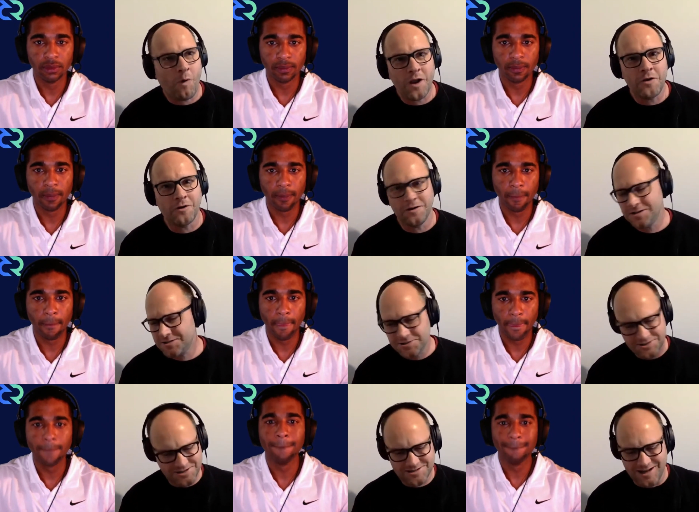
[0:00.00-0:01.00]
Speaker 1: why not?
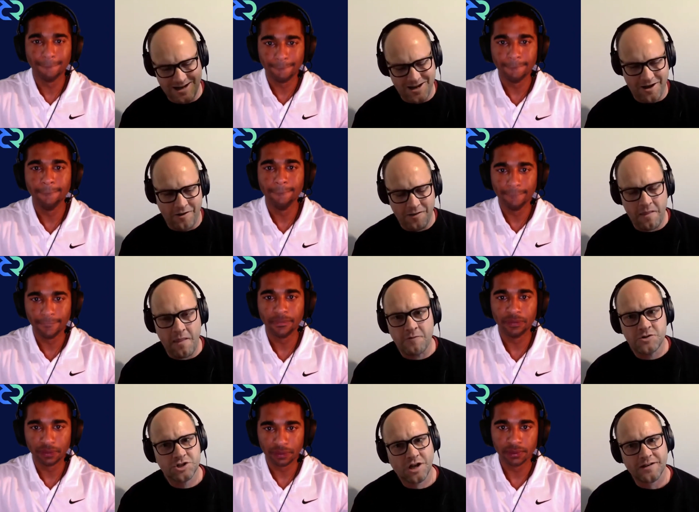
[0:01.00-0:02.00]
it's just and, you know, and
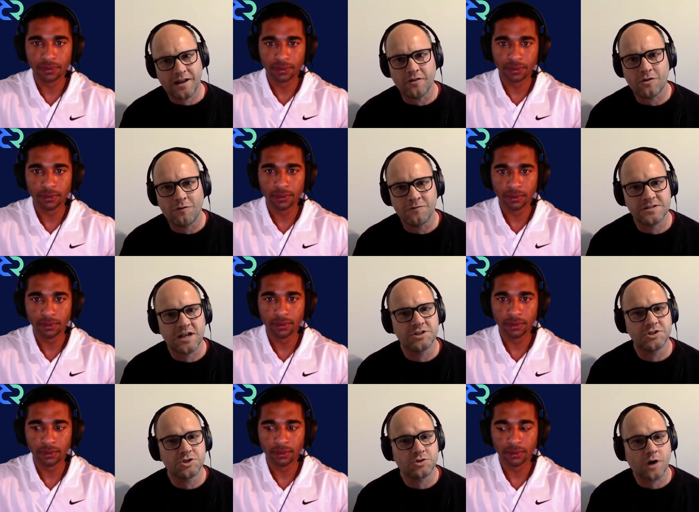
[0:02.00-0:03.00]
they shut down the
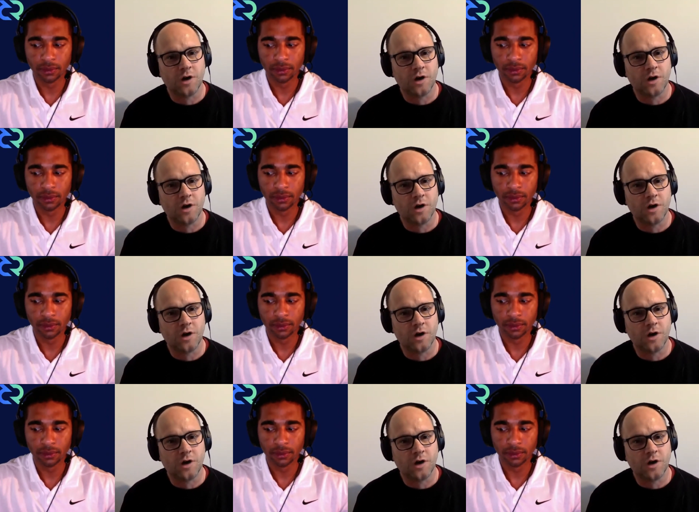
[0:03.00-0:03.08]
conversation